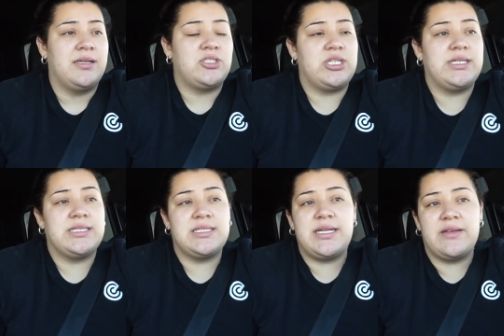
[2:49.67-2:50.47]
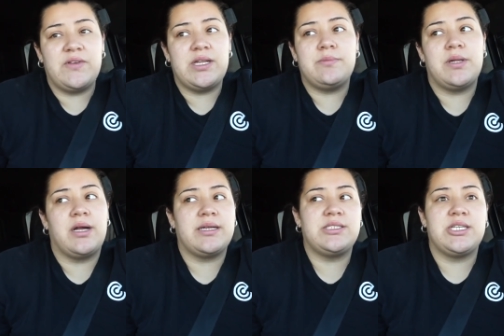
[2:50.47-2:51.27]
She doesn't have any
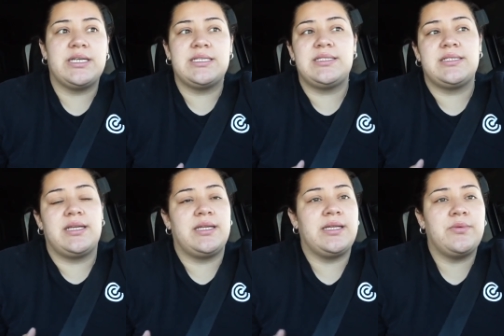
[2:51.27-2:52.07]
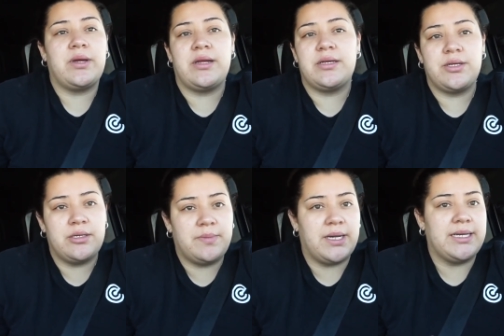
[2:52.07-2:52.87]
blockages anywhere in her
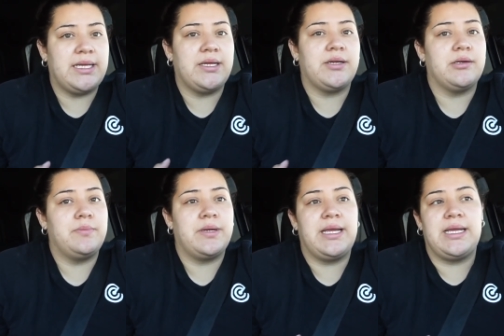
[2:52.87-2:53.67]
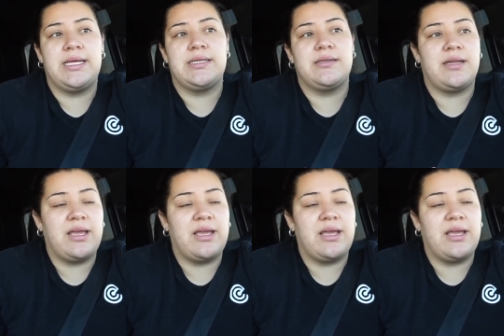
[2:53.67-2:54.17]
body, her brain,